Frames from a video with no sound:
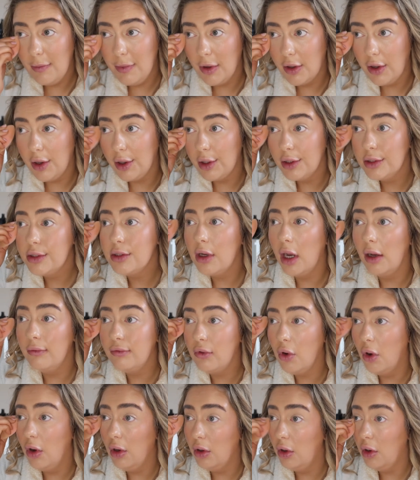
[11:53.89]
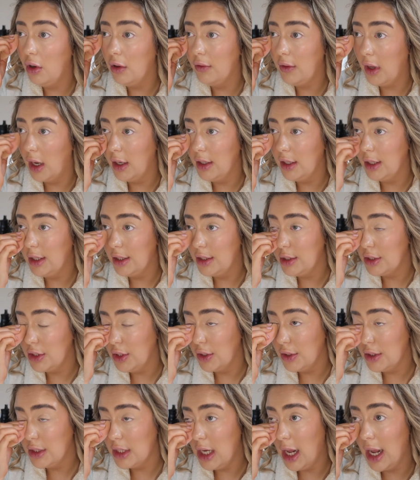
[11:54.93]
because I've got a lot that I need to
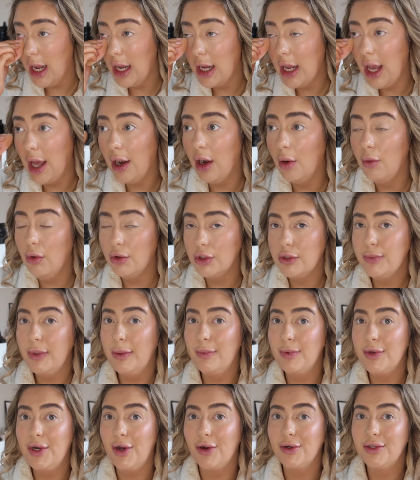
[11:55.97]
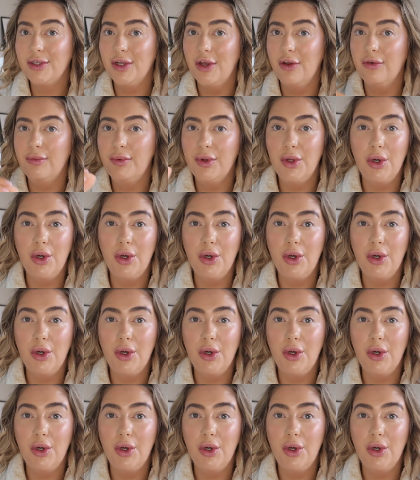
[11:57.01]
do today and I want to be productive.